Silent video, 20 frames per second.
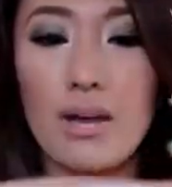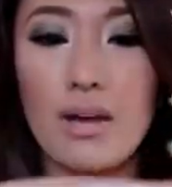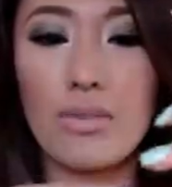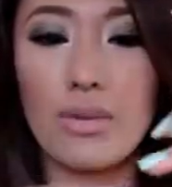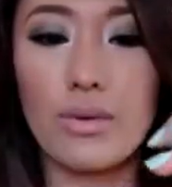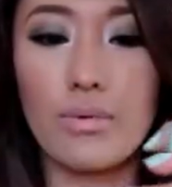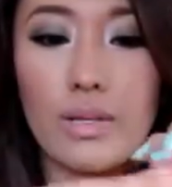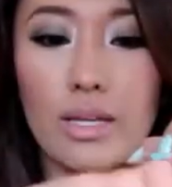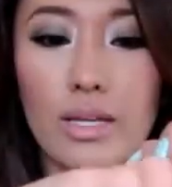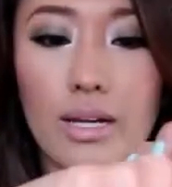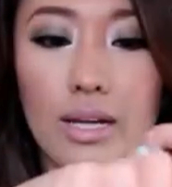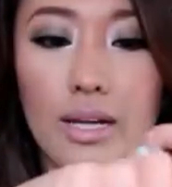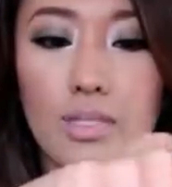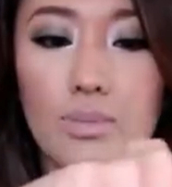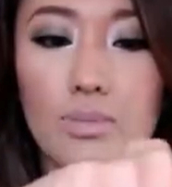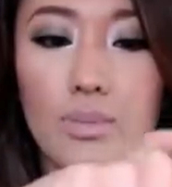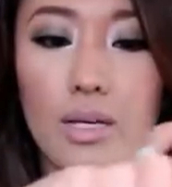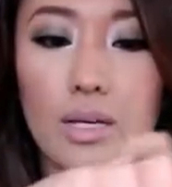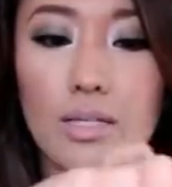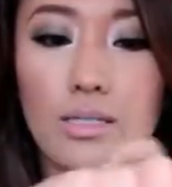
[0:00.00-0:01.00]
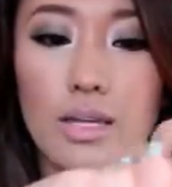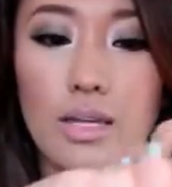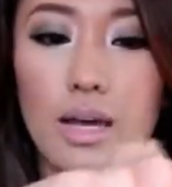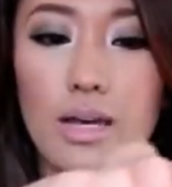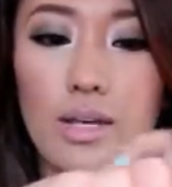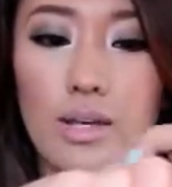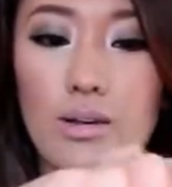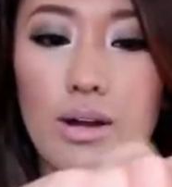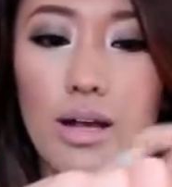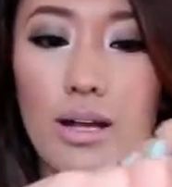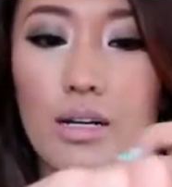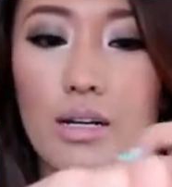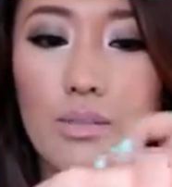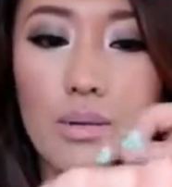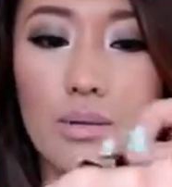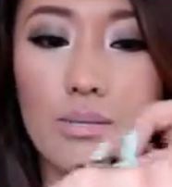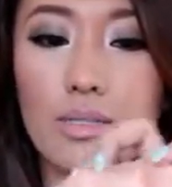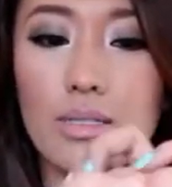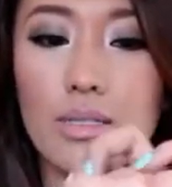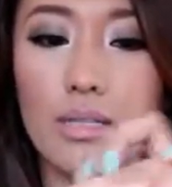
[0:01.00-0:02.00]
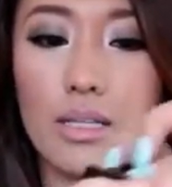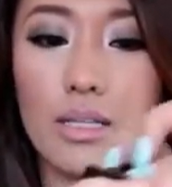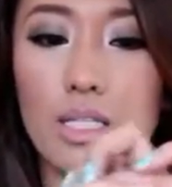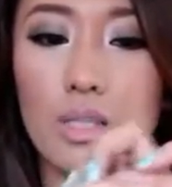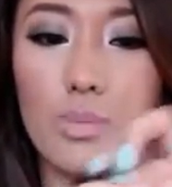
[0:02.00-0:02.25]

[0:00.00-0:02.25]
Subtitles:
out, they're really nice because you're not going to be able to see the